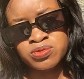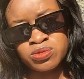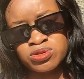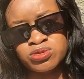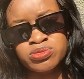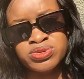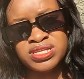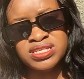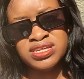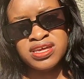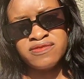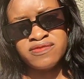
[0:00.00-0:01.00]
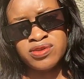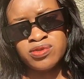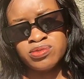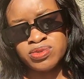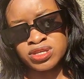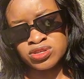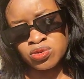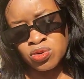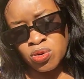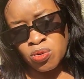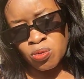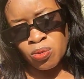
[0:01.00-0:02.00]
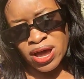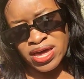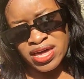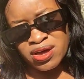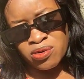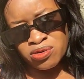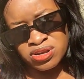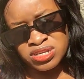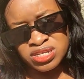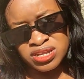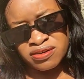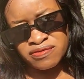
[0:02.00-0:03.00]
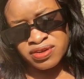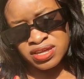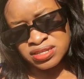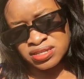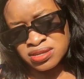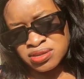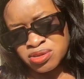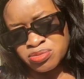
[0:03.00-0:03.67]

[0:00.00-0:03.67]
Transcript: What will be in the envelope is WAEC original first,